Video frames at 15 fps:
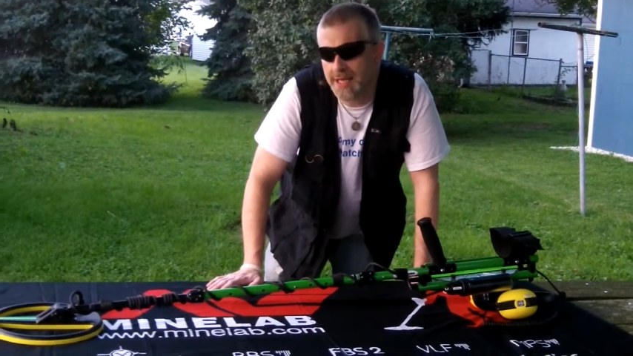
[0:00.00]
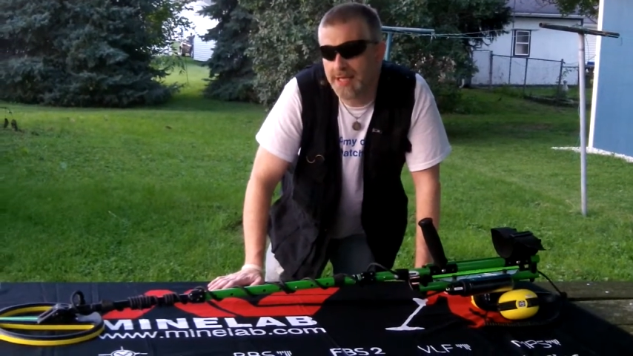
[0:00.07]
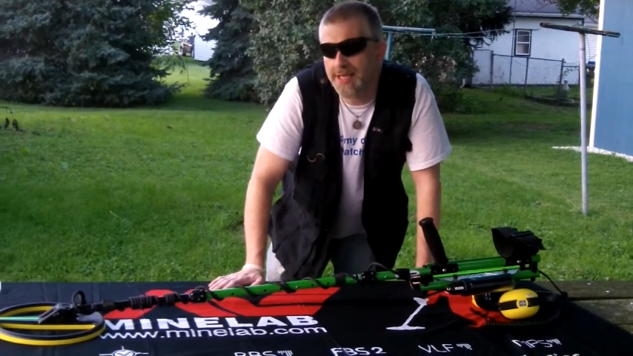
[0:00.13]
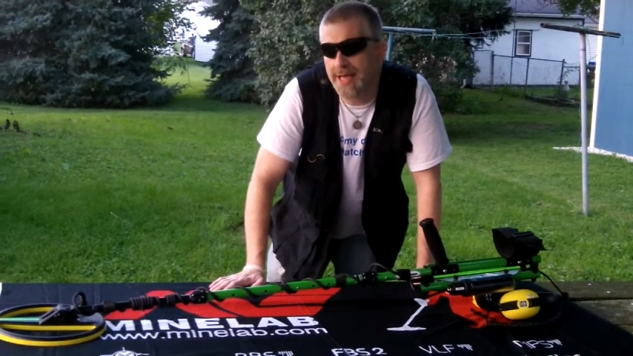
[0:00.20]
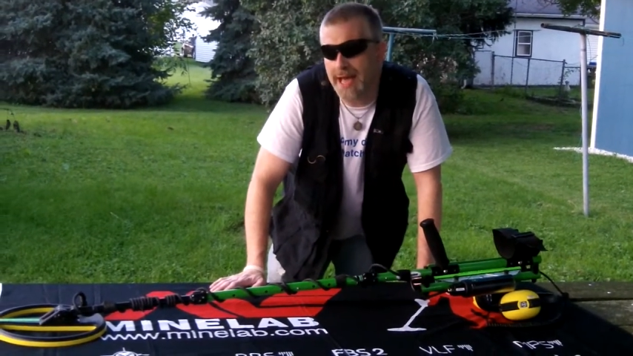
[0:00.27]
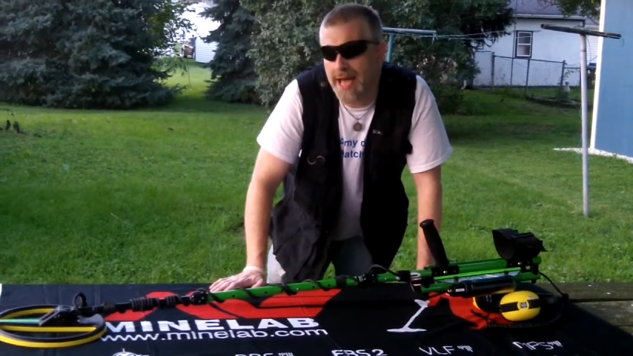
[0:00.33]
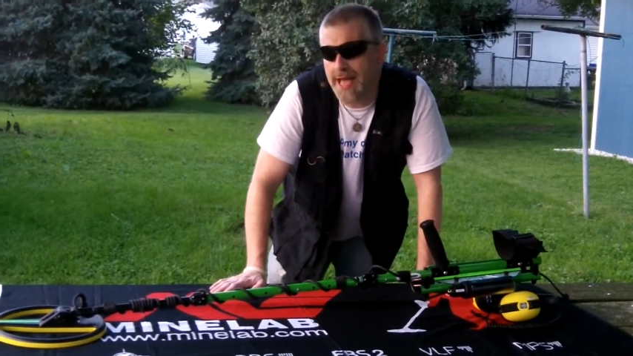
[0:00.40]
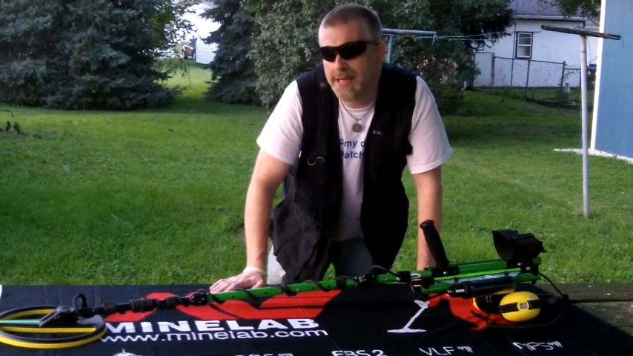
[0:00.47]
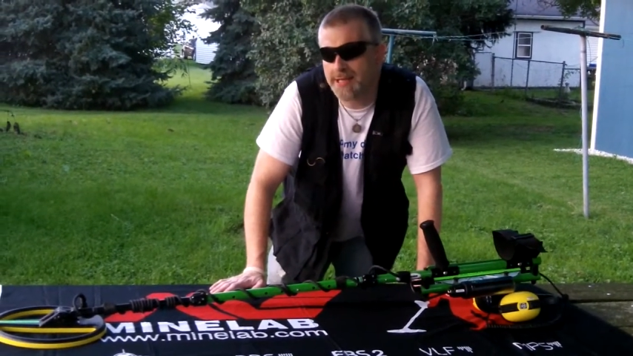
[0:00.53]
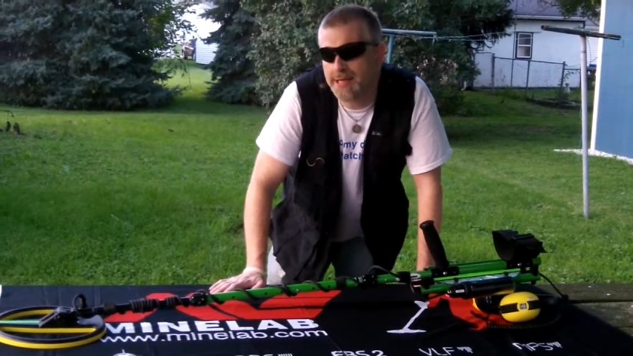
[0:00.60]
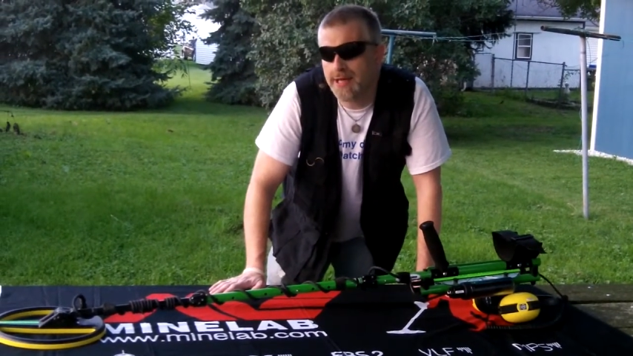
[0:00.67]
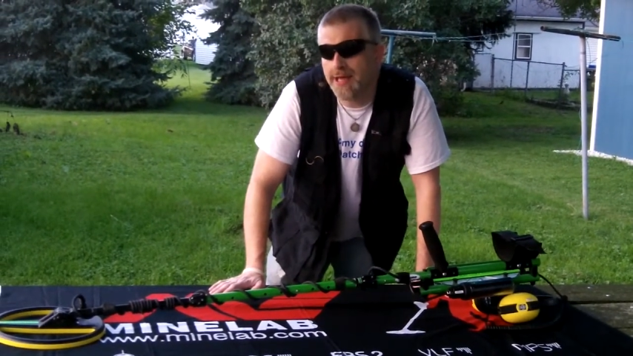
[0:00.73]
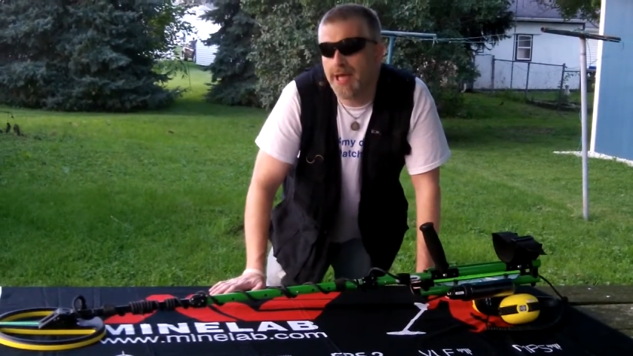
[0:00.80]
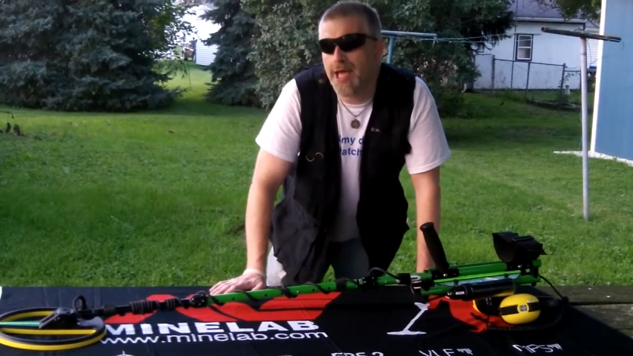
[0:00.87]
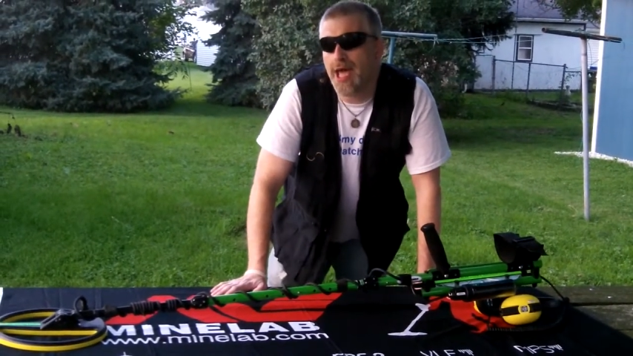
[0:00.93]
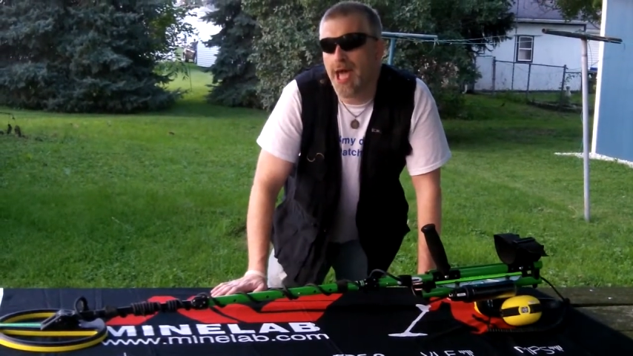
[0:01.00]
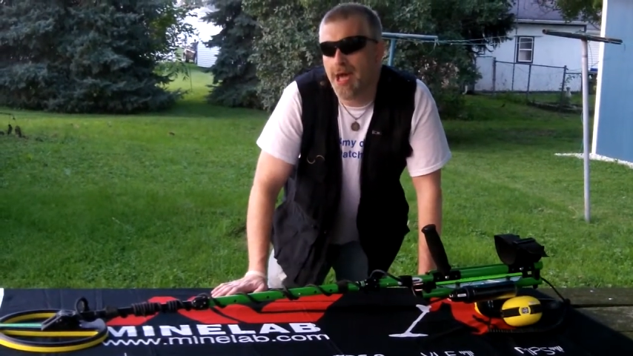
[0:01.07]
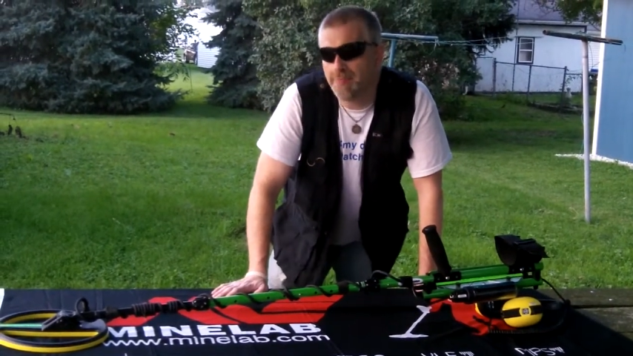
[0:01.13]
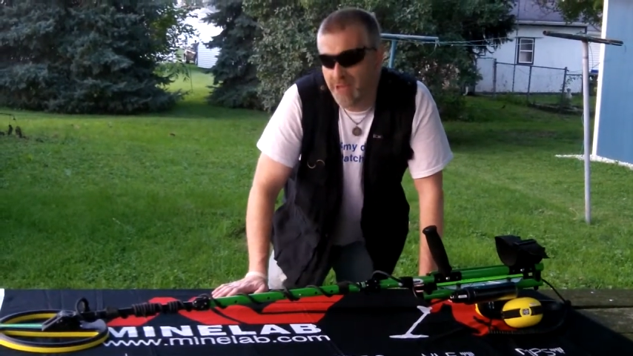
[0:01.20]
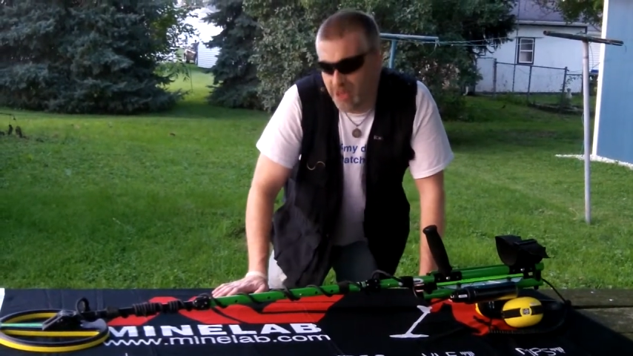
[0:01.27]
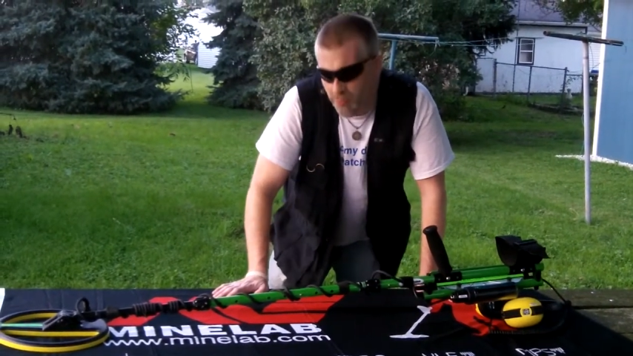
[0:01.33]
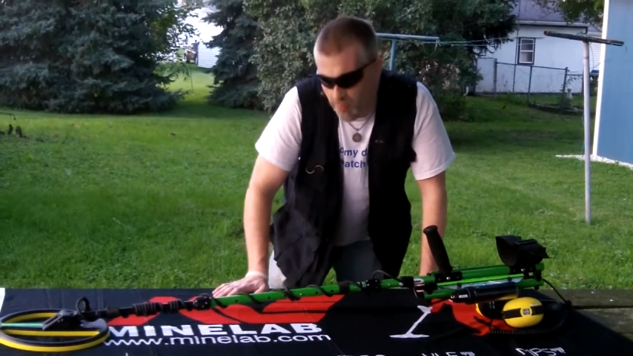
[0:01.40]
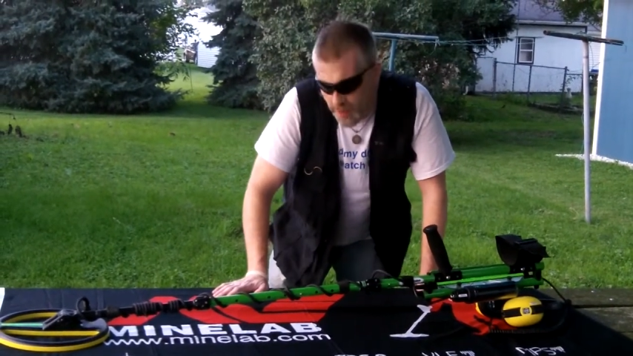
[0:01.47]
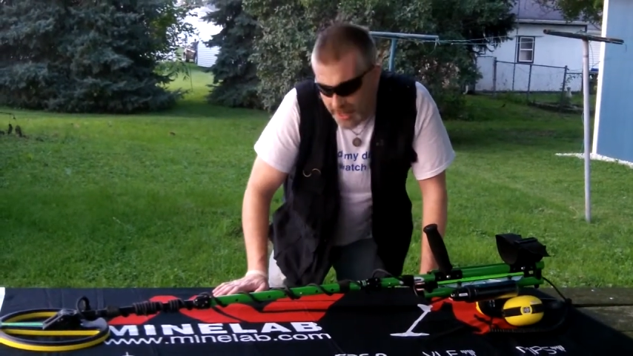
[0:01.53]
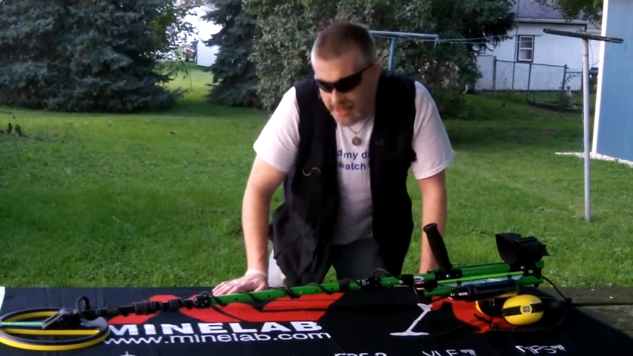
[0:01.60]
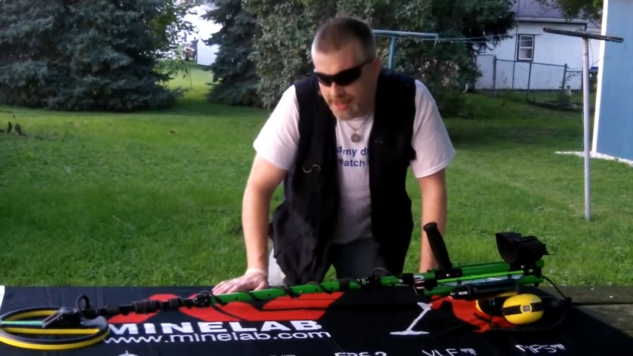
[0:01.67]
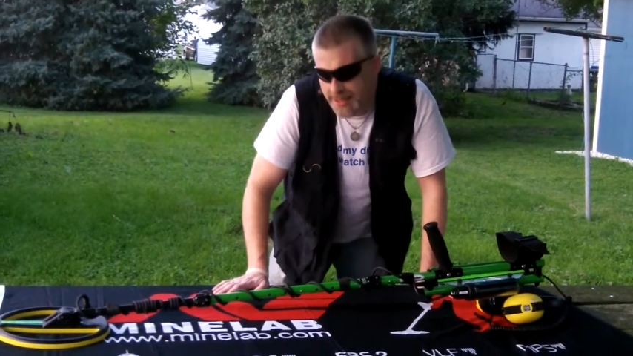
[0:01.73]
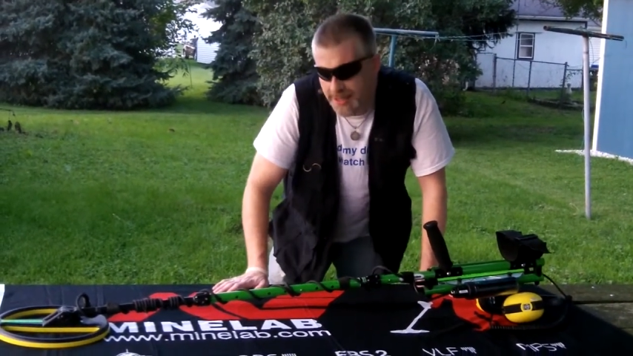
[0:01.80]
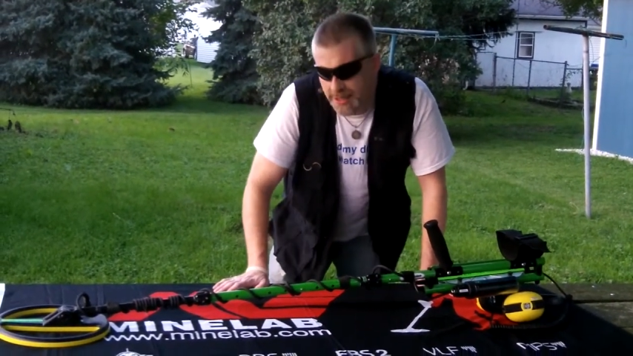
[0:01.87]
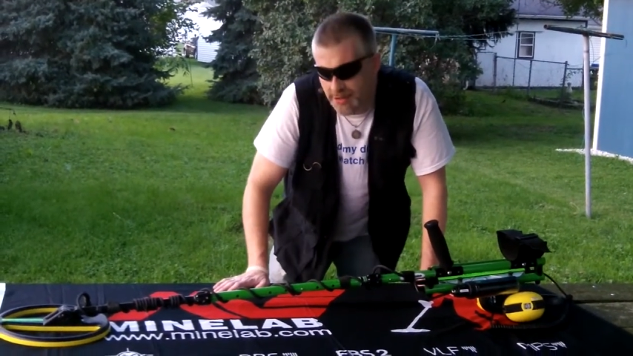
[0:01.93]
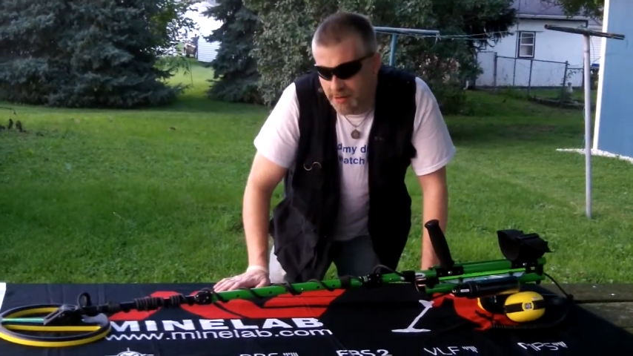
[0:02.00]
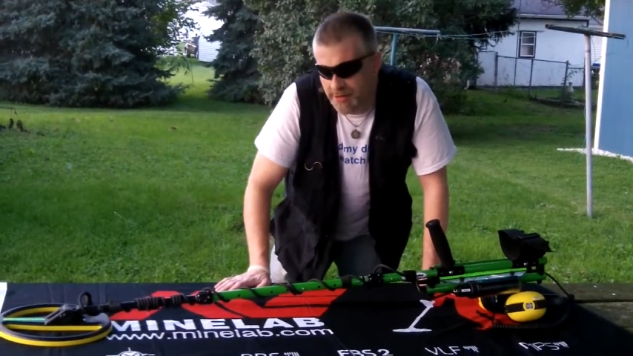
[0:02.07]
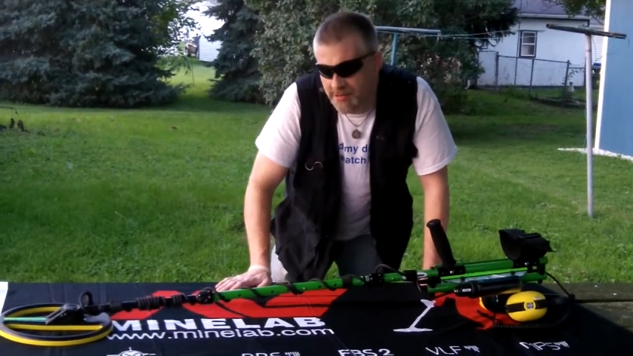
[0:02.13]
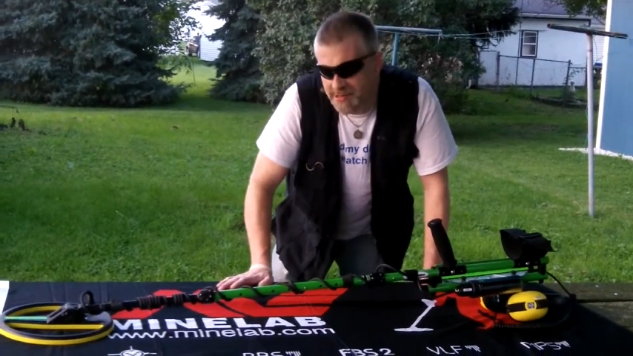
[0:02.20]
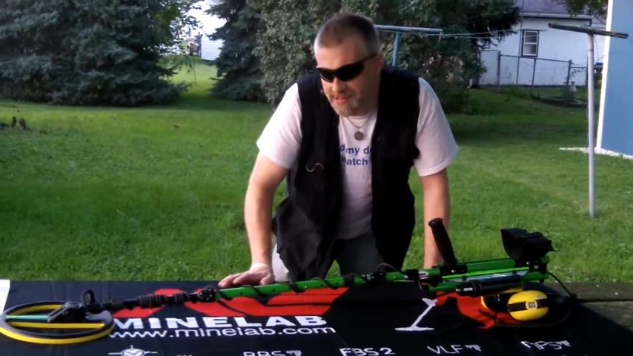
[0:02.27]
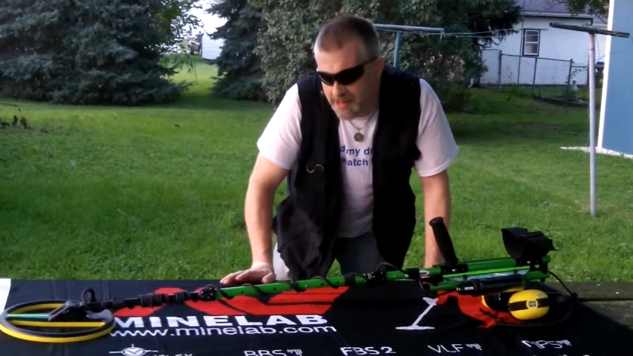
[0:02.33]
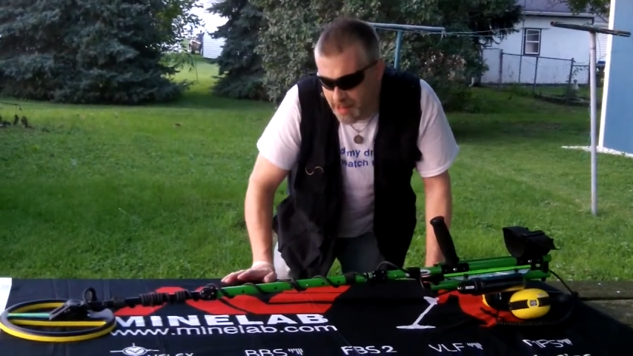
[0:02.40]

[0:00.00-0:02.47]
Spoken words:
intact, and be ready to use